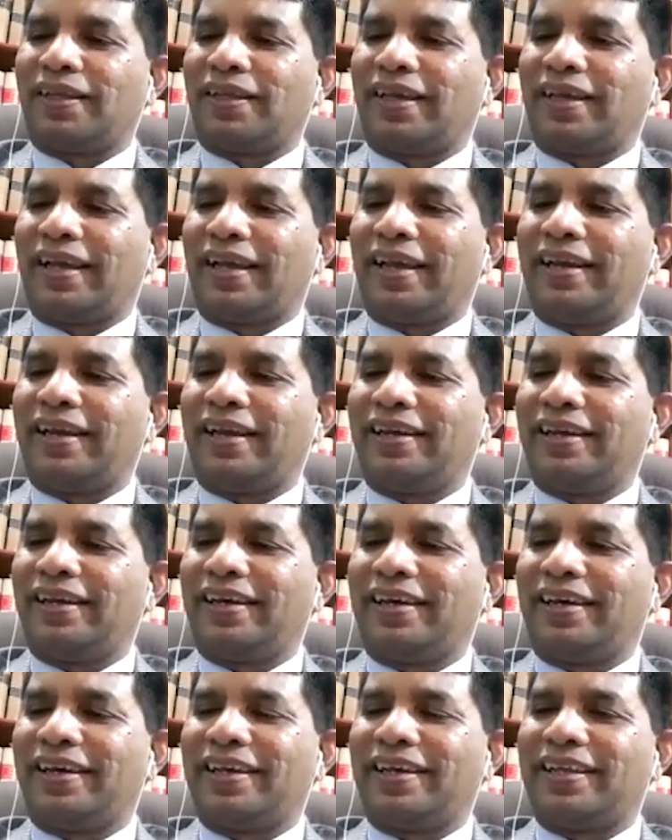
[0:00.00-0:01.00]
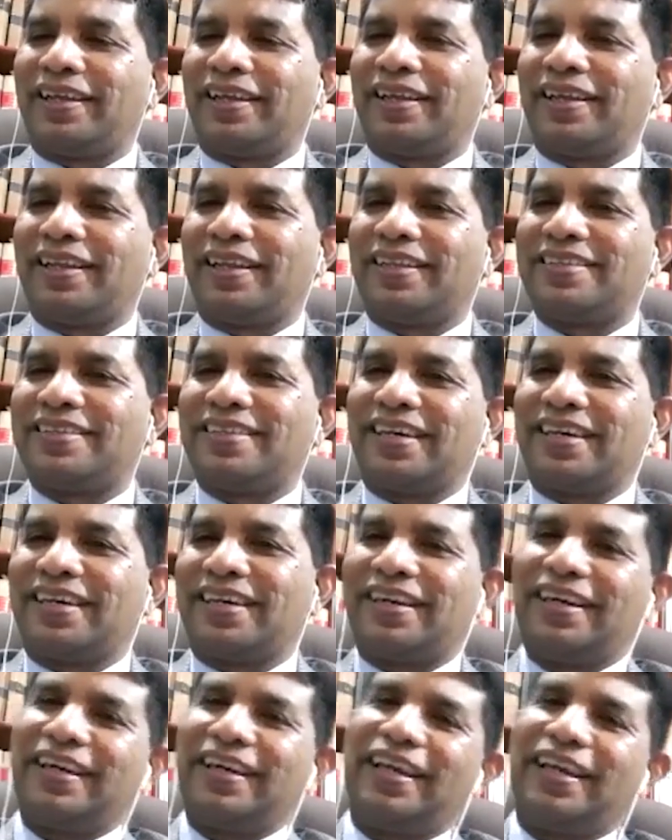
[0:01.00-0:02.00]
And
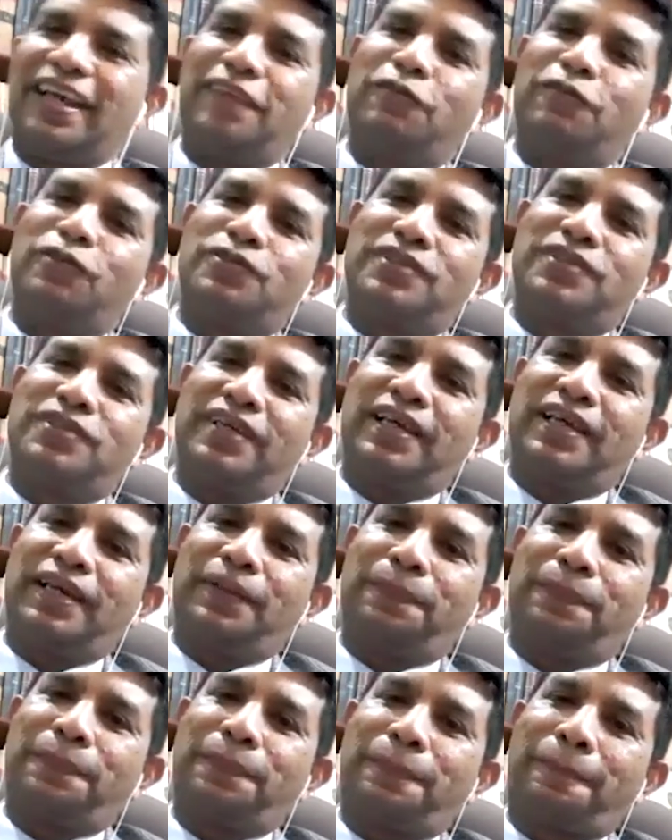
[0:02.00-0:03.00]
secondly, I would say,